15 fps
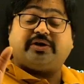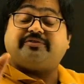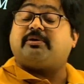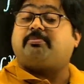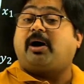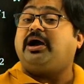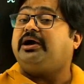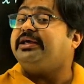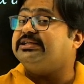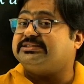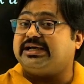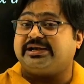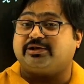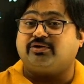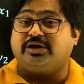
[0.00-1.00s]
if the bodies
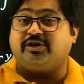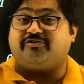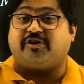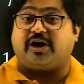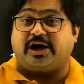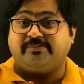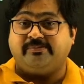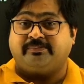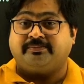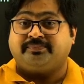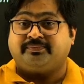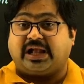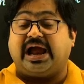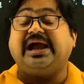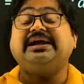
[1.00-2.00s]
are uniform
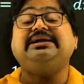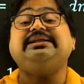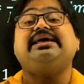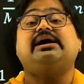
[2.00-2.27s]
and they